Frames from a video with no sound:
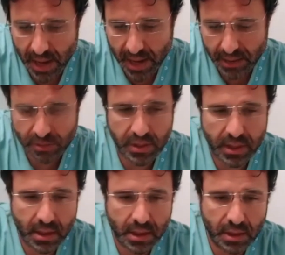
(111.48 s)

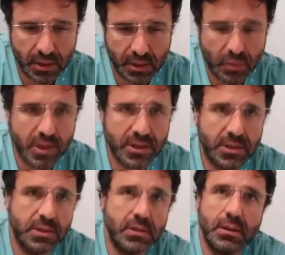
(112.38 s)
actually it
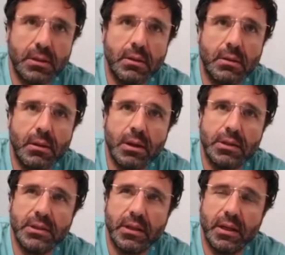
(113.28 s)
was
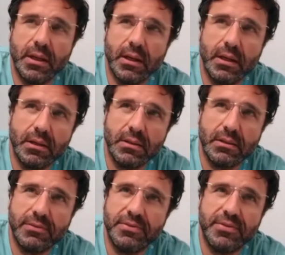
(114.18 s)
not
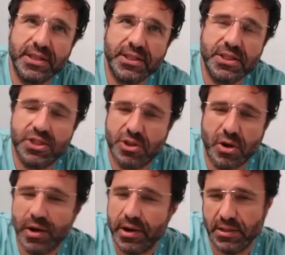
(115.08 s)
the first
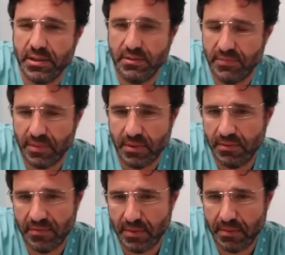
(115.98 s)
choice for
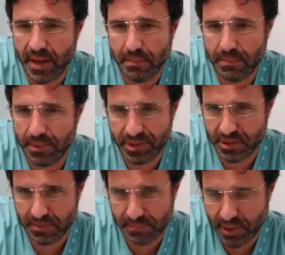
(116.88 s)
my
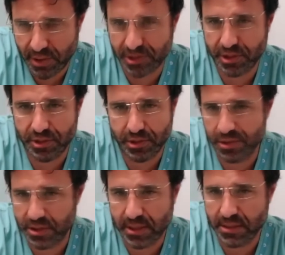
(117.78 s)
procedures, that's it.